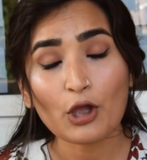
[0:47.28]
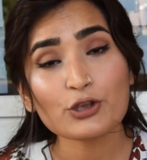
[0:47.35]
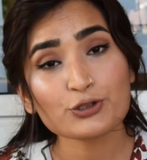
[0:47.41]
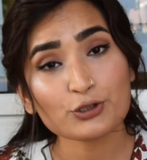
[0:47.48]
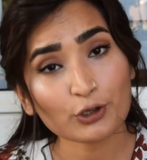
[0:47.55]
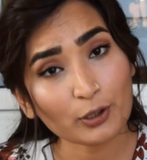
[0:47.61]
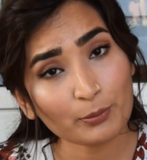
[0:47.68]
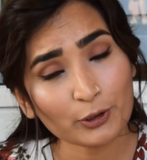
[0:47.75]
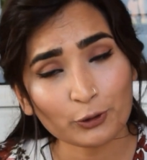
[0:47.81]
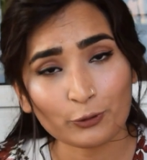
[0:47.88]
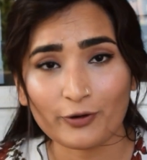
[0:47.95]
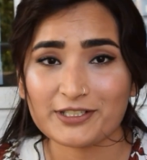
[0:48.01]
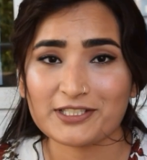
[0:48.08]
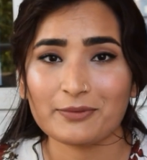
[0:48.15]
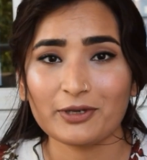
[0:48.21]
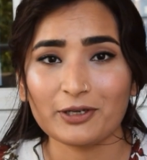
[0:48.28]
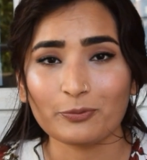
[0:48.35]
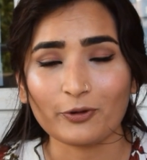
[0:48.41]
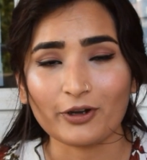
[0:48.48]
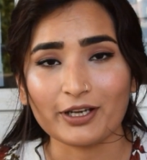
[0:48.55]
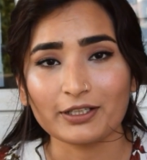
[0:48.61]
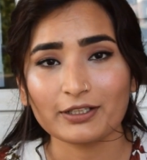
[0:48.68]
So coming towards the main
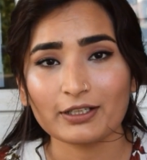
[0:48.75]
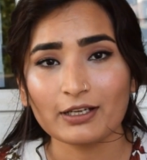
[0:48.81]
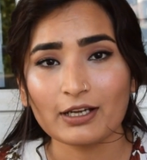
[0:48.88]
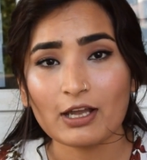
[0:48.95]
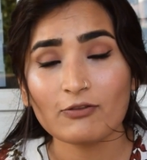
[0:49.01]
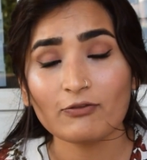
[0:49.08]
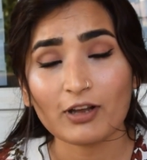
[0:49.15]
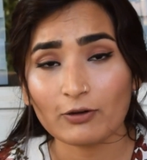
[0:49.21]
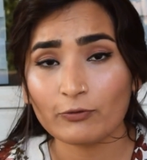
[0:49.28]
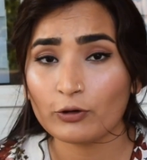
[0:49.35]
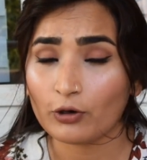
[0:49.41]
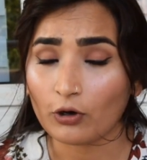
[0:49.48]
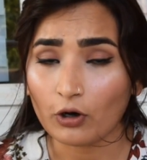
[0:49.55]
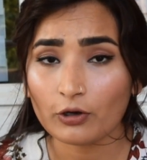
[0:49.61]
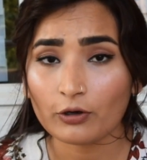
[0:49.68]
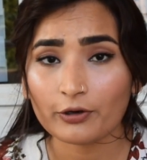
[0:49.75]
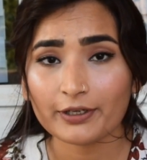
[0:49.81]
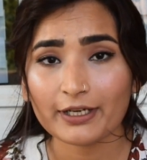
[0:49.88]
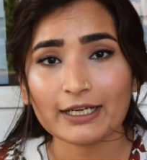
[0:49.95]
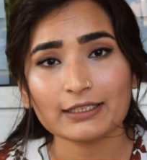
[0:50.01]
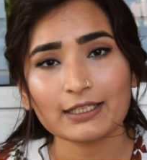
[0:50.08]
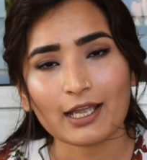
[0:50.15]
point. Well, we all know
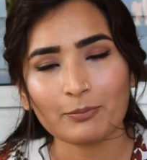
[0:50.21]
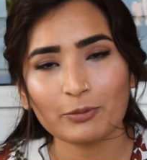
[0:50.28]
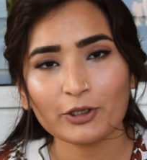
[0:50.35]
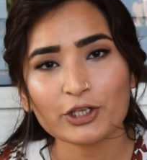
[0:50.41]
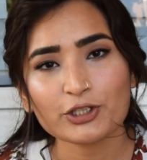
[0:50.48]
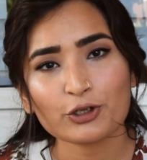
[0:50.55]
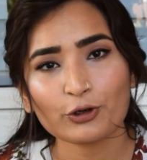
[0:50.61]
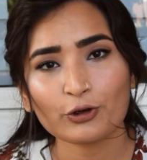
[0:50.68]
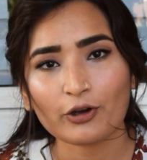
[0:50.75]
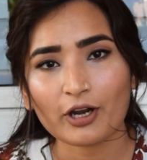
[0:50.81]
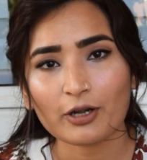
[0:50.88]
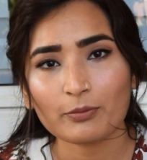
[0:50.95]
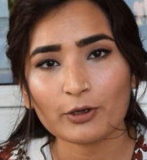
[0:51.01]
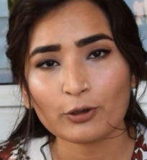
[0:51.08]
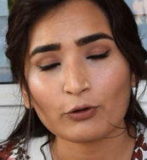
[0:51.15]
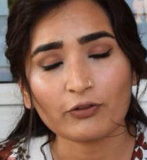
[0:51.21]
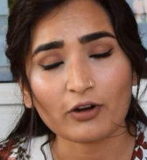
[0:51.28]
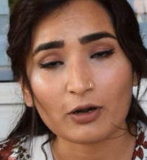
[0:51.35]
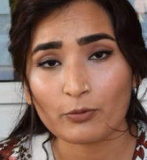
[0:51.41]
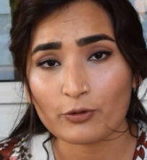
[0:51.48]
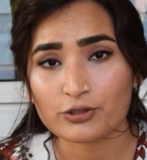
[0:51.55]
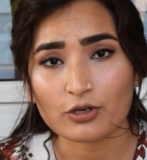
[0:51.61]
that the application requirement of
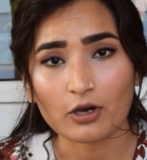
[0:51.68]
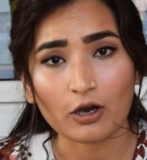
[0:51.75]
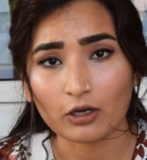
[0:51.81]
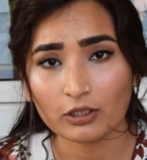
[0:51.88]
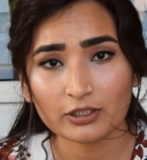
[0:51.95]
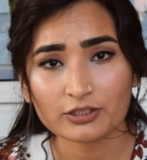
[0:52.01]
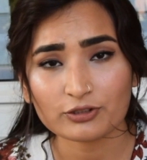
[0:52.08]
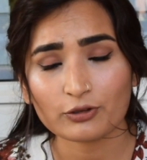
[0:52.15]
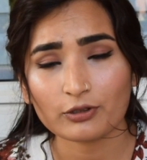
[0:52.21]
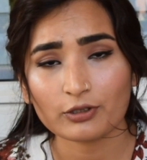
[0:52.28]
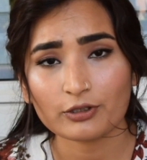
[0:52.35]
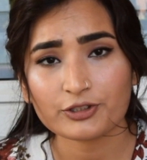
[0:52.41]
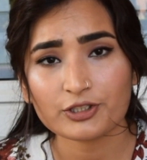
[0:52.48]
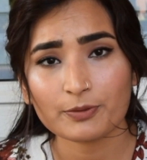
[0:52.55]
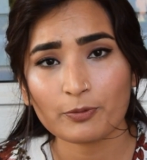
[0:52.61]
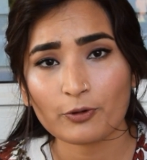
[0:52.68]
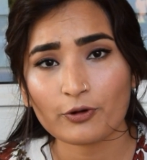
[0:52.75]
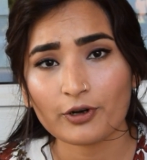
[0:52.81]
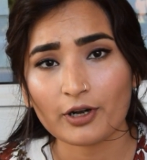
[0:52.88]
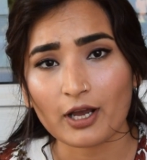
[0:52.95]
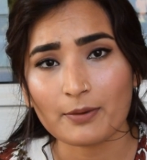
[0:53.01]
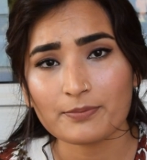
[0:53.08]
almost all the scholarship
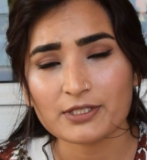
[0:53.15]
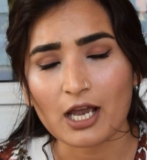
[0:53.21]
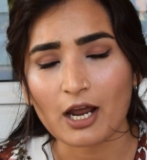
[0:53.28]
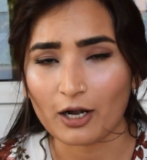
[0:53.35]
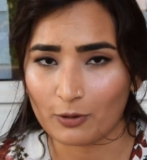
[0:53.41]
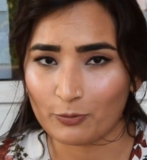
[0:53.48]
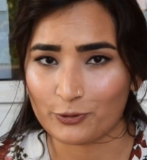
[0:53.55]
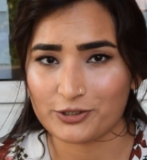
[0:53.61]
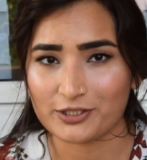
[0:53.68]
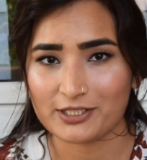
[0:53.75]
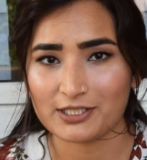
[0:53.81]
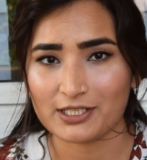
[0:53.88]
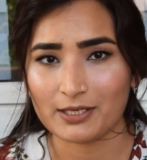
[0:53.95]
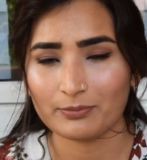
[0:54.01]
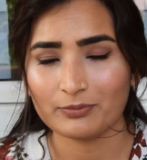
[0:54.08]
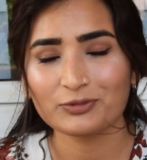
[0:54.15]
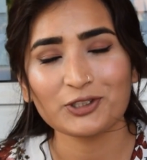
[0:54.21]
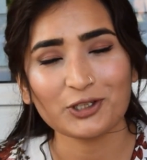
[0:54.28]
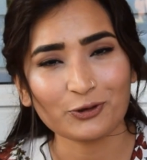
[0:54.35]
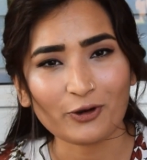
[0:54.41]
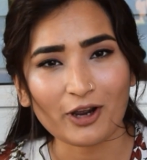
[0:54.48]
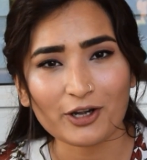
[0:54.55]
programs are almost the same.
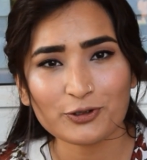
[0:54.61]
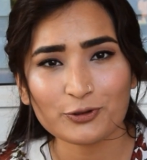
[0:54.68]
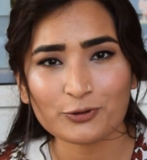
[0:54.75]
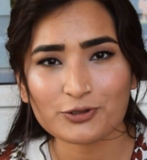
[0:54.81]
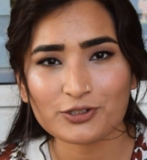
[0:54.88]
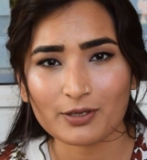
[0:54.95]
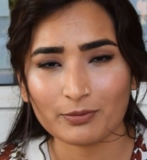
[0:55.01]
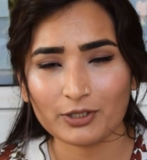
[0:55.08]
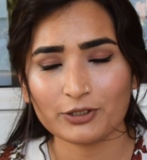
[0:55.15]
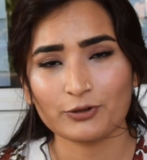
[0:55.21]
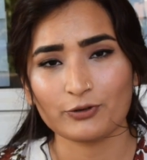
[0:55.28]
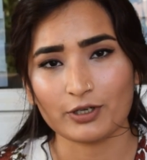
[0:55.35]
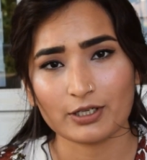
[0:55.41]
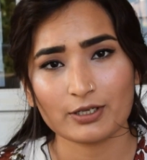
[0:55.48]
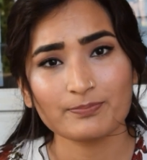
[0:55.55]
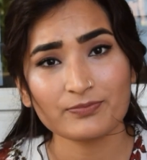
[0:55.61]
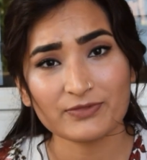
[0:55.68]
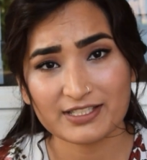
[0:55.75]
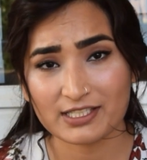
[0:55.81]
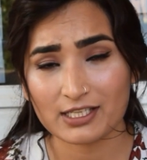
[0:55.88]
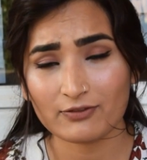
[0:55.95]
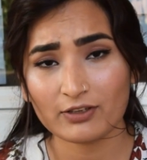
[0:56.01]
They require you to submit your
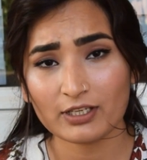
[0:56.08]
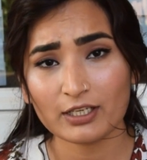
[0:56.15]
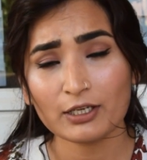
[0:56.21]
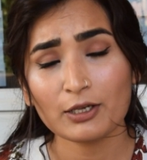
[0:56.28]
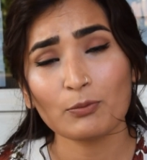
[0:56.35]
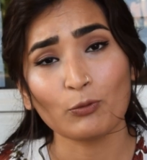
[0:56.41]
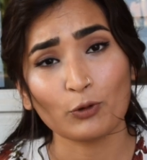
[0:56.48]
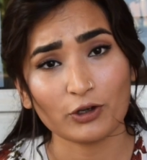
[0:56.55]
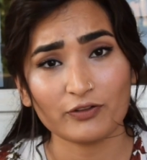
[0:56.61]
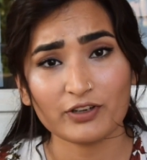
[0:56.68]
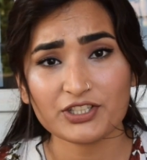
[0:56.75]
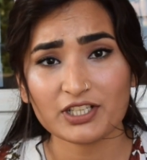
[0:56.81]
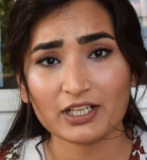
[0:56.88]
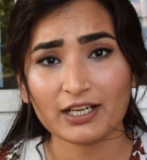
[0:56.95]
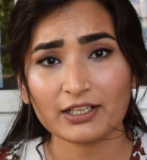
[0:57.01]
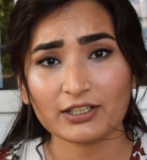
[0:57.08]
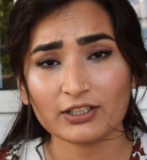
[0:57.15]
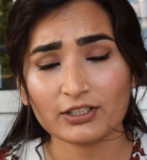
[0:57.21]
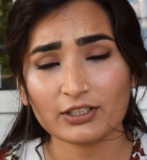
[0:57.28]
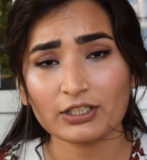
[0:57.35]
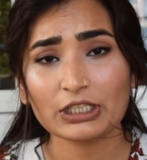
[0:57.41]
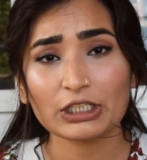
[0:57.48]
CV, motivation
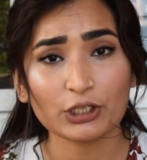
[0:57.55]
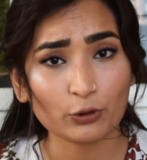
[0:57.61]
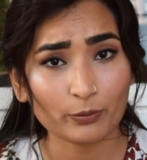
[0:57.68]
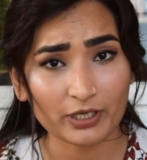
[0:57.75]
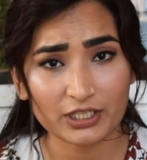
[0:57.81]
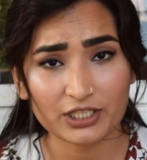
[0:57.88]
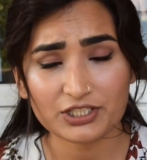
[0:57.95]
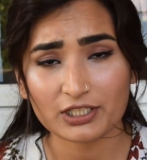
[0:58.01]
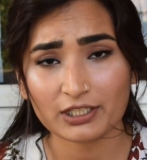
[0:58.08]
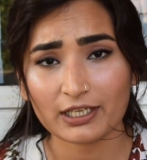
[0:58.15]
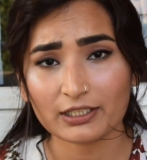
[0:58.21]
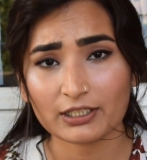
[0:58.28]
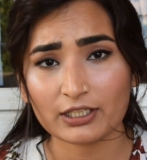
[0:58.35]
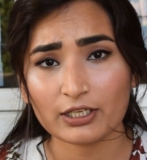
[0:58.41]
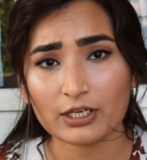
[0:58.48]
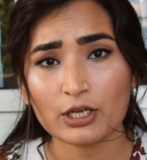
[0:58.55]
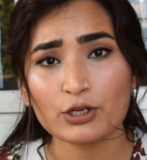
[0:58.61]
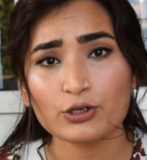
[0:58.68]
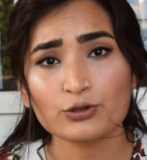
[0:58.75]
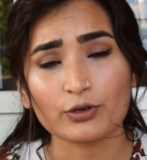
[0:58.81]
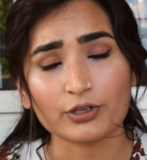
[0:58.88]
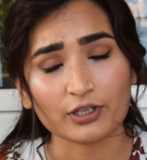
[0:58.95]
letter, recommendation letter,
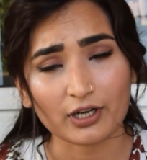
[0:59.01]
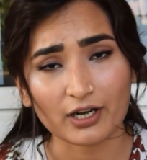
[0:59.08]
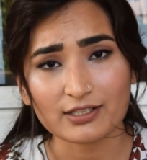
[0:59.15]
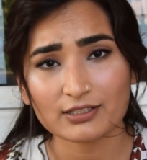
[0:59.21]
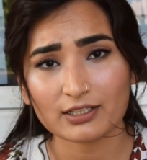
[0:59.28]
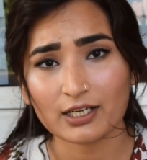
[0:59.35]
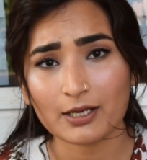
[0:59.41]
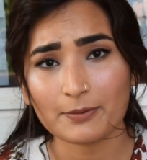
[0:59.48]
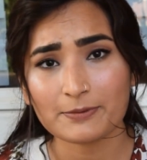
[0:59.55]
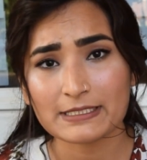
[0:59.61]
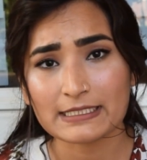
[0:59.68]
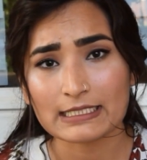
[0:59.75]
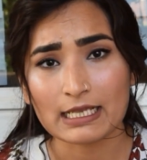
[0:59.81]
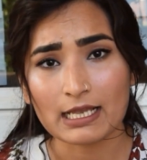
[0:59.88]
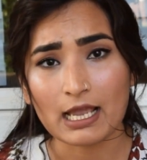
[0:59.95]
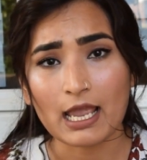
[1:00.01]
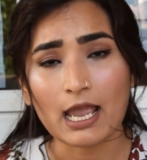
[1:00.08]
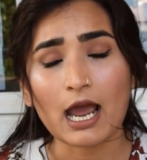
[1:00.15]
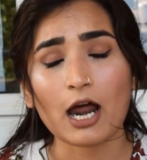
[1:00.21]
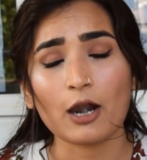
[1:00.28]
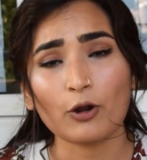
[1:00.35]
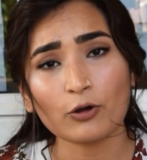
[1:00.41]
your transcripts,
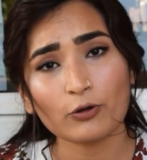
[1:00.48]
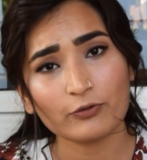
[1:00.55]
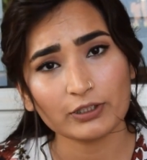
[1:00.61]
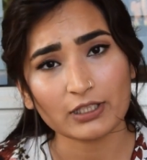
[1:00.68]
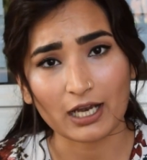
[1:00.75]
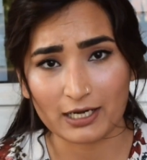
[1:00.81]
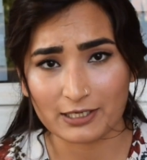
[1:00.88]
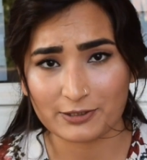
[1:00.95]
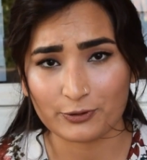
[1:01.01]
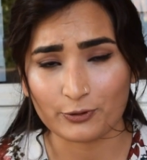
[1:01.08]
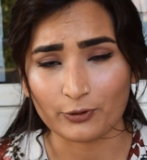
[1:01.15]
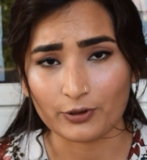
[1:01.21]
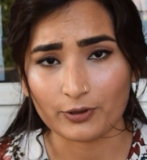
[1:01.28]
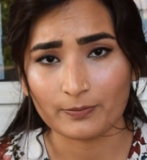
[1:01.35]
along with IELTS score.